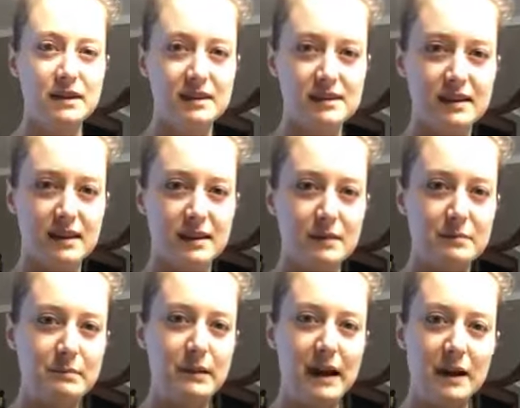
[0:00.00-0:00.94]
one, is a
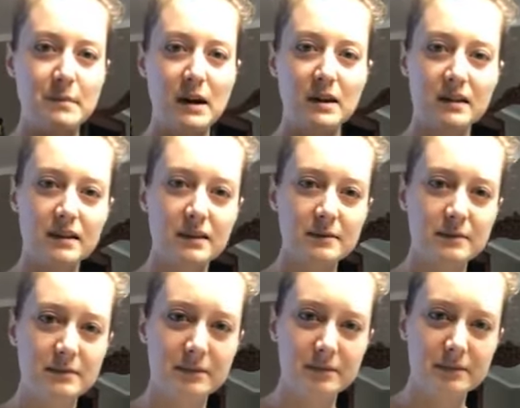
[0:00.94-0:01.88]
black buck.
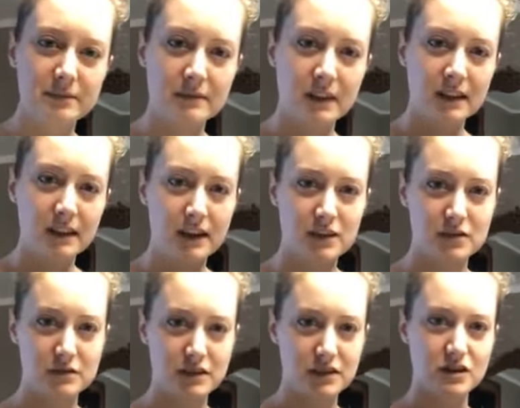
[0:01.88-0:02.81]
The
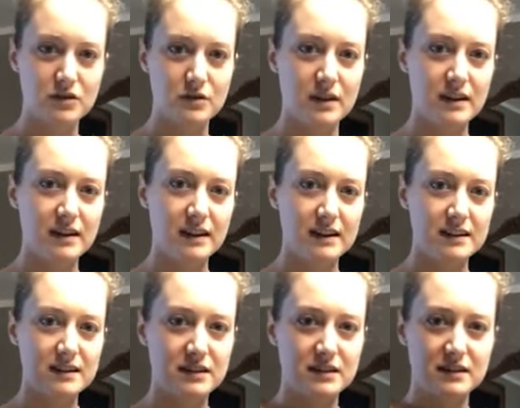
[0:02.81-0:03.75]
hair's really short and
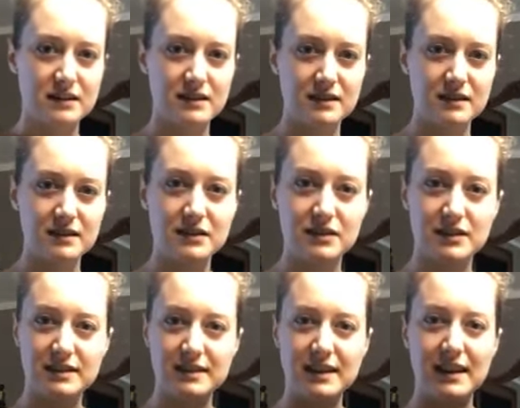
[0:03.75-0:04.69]
it
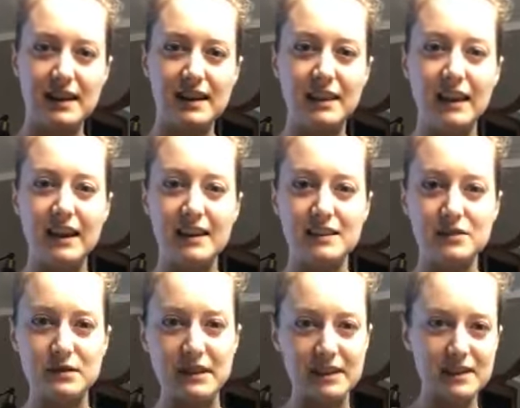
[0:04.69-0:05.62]
just
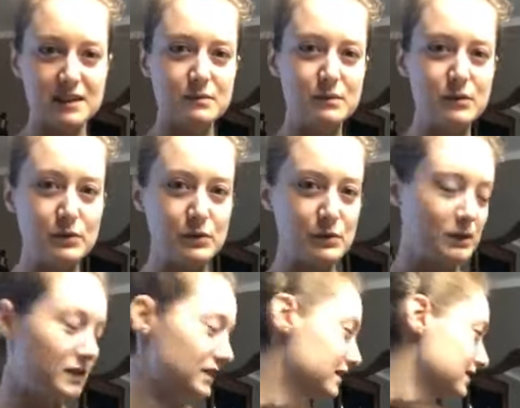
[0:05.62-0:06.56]
lays really
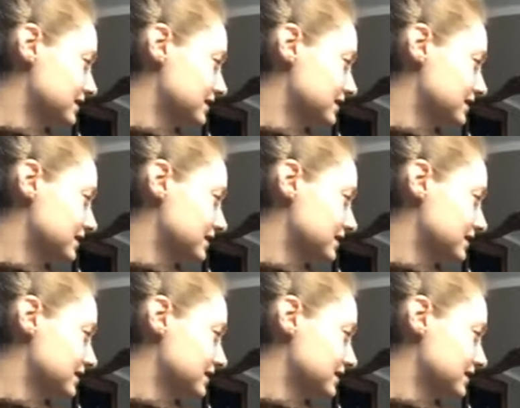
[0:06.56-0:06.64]
smooth.